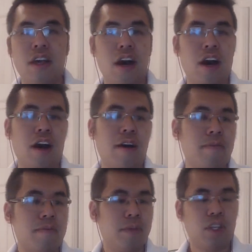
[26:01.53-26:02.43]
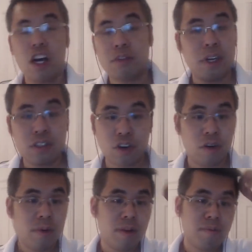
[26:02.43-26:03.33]
he talks about his
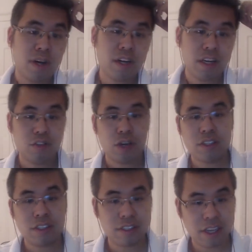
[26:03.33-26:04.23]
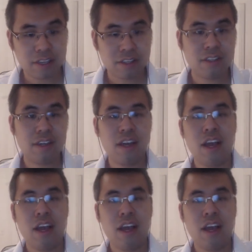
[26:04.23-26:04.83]
tournament, but addresses this.